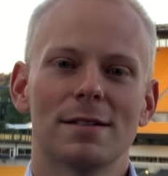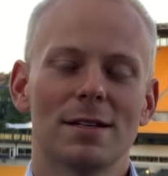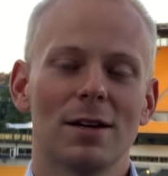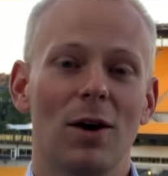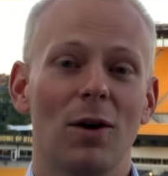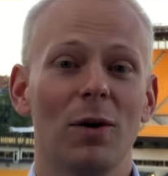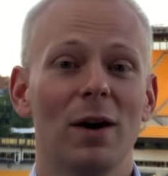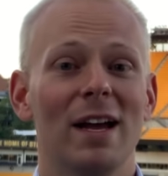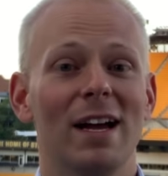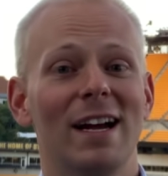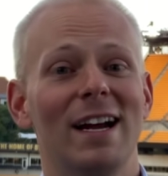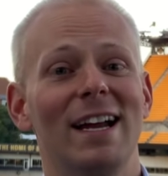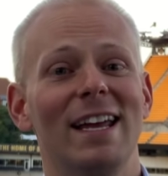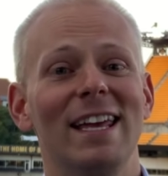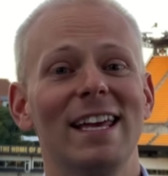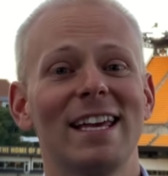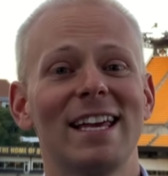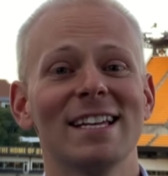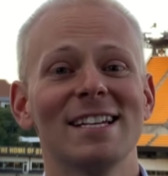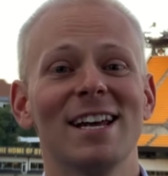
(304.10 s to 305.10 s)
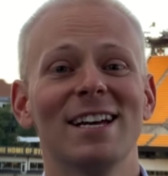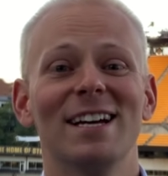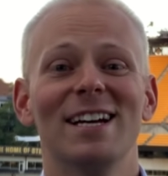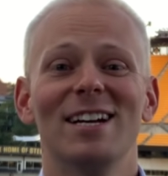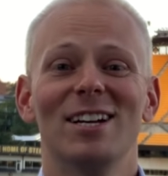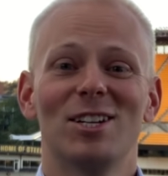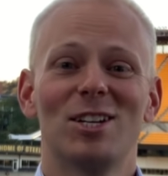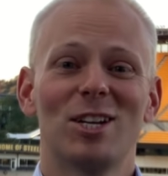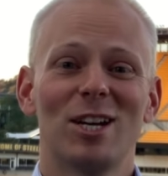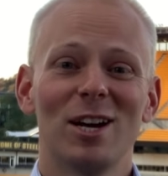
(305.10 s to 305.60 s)
So he can
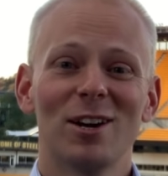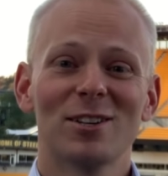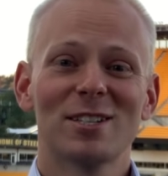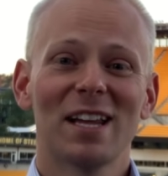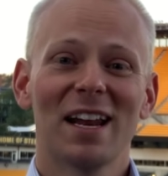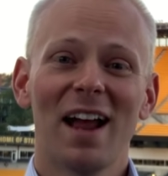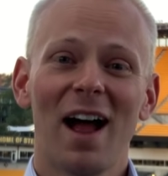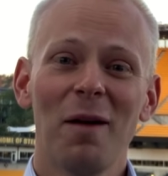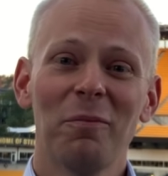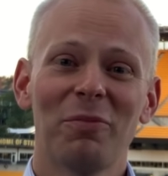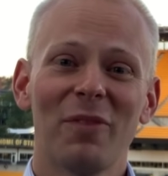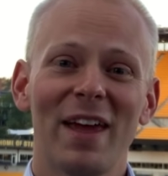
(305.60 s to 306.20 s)
cheers it up.